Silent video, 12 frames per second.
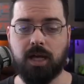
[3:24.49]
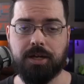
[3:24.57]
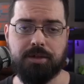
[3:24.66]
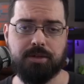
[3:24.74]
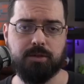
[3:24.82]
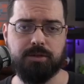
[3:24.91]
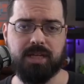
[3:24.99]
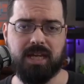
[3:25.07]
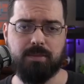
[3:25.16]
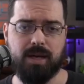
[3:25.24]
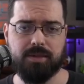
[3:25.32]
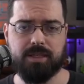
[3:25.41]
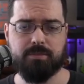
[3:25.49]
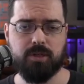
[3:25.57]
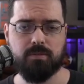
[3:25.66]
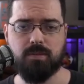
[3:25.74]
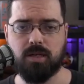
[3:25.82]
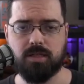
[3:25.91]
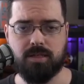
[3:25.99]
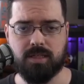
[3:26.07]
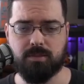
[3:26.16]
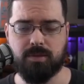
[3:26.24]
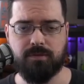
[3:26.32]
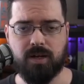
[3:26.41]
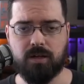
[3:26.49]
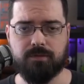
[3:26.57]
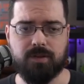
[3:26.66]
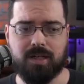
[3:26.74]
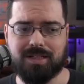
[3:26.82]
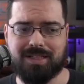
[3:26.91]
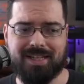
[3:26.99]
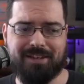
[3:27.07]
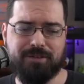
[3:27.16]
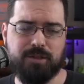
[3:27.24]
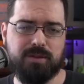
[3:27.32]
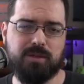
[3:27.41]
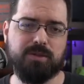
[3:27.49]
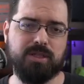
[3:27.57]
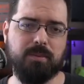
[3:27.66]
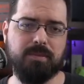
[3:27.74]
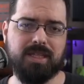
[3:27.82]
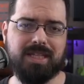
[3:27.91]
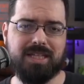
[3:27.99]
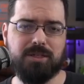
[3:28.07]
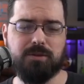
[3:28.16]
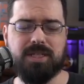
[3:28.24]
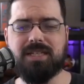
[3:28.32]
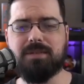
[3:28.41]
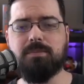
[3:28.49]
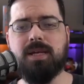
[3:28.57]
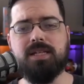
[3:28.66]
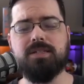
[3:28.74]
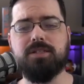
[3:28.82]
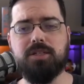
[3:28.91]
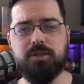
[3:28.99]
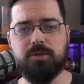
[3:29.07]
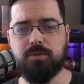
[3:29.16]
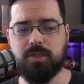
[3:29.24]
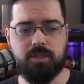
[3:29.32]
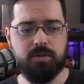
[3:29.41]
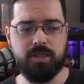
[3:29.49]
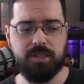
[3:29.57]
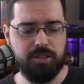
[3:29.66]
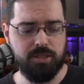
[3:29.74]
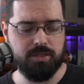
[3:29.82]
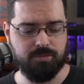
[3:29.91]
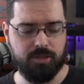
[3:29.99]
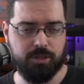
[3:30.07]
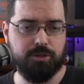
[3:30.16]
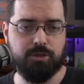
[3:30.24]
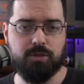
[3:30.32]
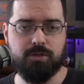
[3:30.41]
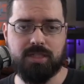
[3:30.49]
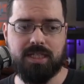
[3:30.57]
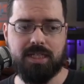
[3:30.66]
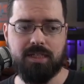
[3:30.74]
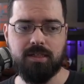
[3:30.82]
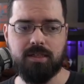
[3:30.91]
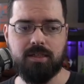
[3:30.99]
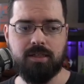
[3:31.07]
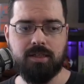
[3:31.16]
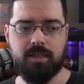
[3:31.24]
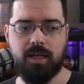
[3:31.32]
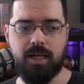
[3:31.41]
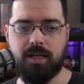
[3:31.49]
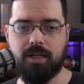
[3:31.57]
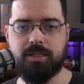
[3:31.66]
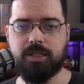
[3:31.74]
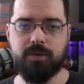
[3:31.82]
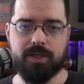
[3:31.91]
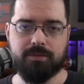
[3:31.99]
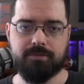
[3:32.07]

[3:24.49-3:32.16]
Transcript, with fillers: Another cool thing about the bookmark system in Firefox, if you do something that you didn't mean to do, you can just Control Z and undo it.